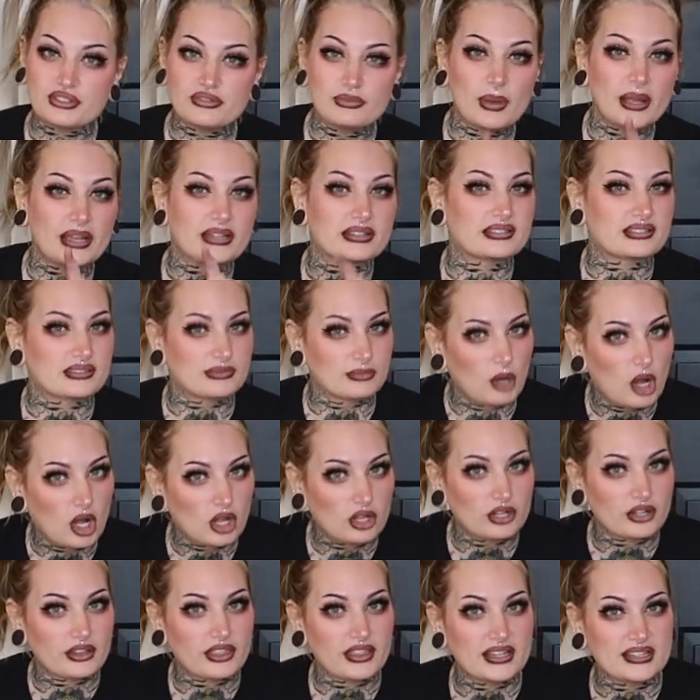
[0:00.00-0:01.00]
of my
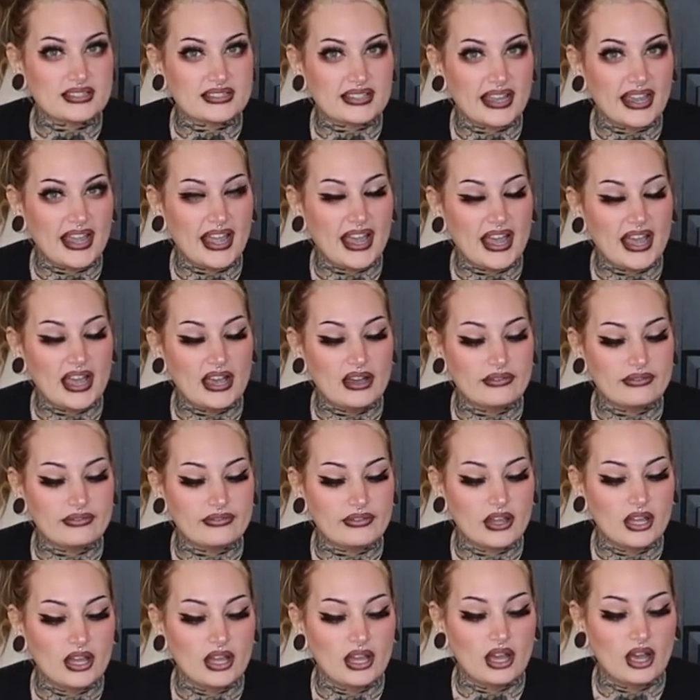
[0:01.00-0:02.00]
smaller things I have
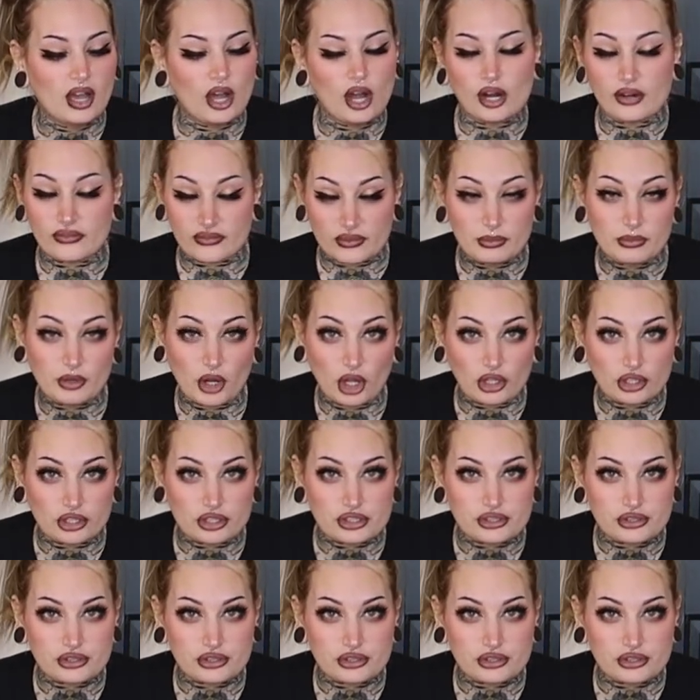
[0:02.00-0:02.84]
are from Dollar